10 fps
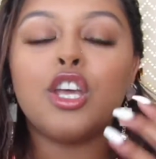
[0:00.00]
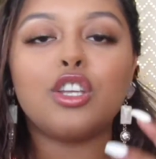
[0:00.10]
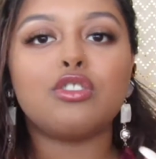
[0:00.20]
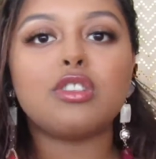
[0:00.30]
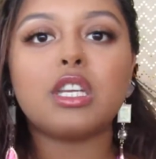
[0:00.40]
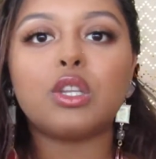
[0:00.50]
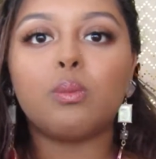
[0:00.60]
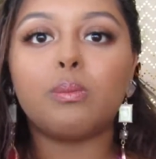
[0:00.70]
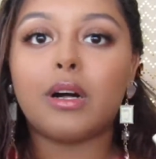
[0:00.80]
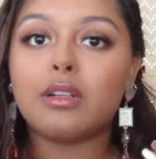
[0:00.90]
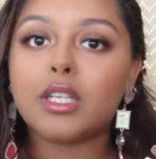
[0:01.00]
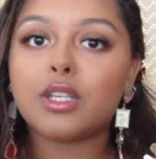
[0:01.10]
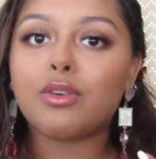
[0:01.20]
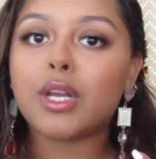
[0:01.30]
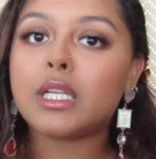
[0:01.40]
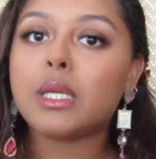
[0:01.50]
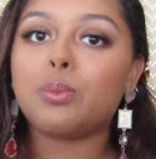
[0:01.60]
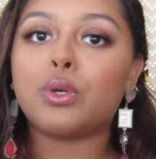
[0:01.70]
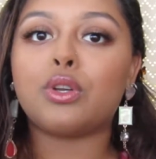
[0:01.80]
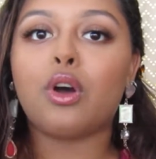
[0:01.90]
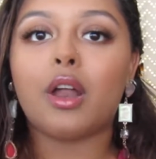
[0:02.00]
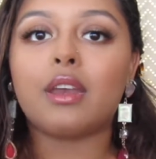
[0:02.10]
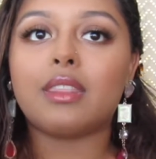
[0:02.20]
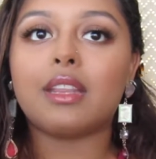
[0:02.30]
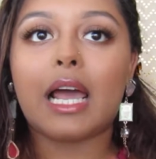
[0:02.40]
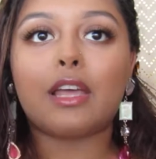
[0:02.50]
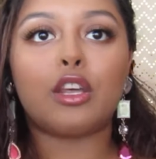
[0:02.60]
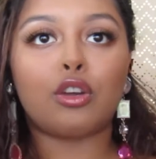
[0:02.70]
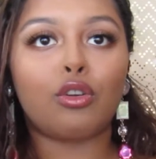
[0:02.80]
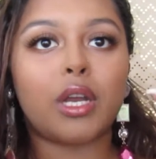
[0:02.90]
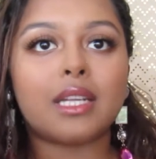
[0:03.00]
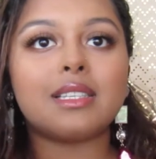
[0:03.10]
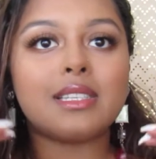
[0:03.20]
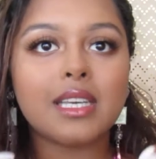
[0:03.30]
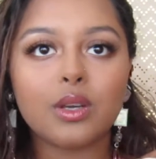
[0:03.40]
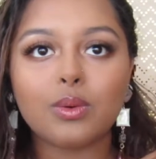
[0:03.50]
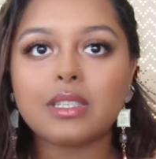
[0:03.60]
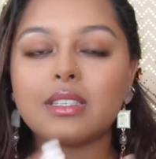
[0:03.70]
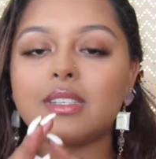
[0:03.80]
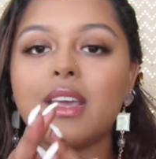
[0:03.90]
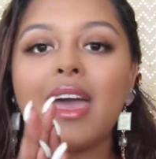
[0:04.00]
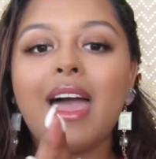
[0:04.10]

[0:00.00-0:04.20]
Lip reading: You just need to build it correctly, put it on in like the correct sequence,